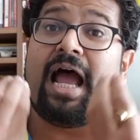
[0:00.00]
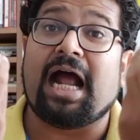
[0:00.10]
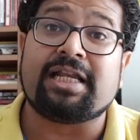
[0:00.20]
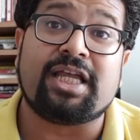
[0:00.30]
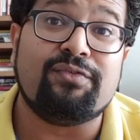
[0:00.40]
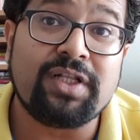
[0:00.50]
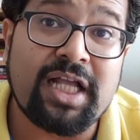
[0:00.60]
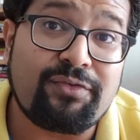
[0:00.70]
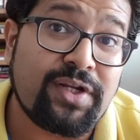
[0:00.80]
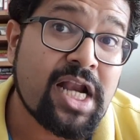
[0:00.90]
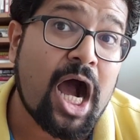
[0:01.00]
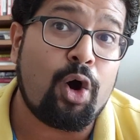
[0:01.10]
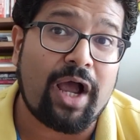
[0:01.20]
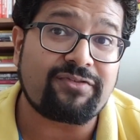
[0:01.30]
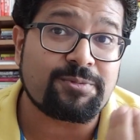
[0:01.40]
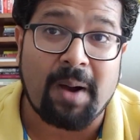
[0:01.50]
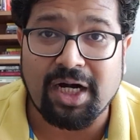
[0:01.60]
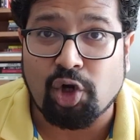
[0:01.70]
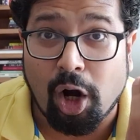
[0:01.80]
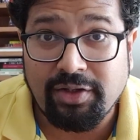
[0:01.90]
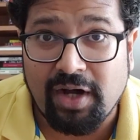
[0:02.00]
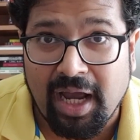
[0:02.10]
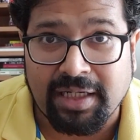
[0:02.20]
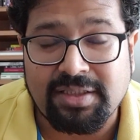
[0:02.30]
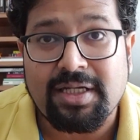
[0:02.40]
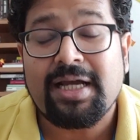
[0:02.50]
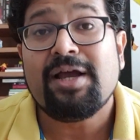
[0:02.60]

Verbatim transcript: And given that we now have smart contracts,